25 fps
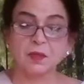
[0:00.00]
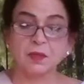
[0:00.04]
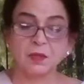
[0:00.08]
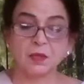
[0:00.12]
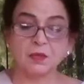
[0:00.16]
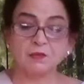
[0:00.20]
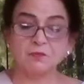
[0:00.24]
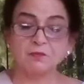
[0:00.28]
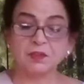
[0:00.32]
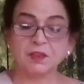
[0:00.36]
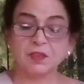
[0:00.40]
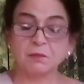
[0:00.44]

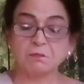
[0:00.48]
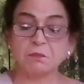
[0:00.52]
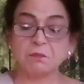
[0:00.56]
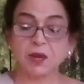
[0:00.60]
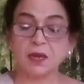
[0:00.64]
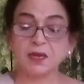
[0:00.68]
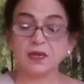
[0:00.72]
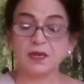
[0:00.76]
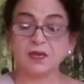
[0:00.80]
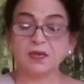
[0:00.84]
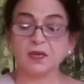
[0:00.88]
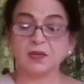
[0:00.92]
Even the
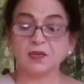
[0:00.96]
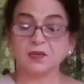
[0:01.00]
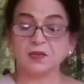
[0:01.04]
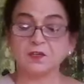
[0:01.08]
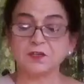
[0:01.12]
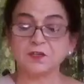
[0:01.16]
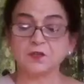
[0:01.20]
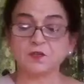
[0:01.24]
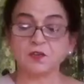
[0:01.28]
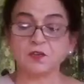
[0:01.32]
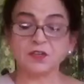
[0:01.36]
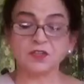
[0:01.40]
mind
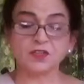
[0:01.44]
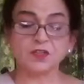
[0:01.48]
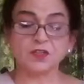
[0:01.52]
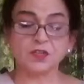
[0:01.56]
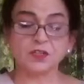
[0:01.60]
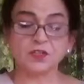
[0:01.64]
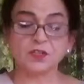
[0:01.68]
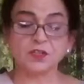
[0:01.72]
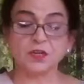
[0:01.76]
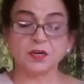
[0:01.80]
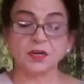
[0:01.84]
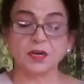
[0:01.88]
and its
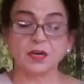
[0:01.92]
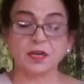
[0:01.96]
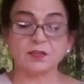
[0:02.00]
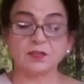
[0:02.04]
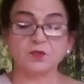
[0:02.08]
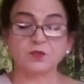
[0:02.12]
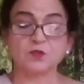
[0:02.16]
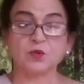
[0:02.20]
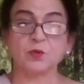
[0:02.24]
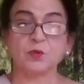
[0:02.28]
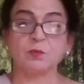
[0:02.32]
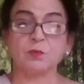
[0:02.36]
functions are
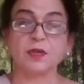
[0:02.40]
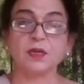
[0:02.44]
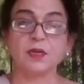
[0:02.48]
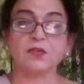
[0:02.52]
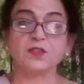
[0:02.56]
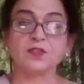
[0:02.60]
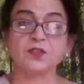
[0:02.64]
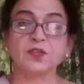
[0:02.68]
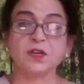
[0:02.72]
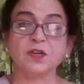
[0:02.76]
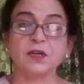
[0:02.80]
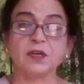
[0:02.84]
also
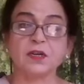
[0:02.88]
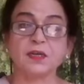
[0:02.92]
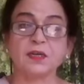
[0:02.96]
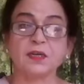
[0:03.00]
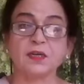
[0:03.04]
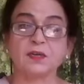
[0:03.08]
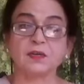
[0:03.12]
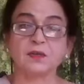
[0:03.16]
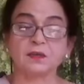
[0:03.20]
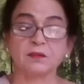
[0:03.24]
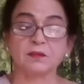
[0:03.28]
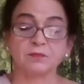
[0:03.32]
being
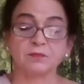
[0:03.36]
studied.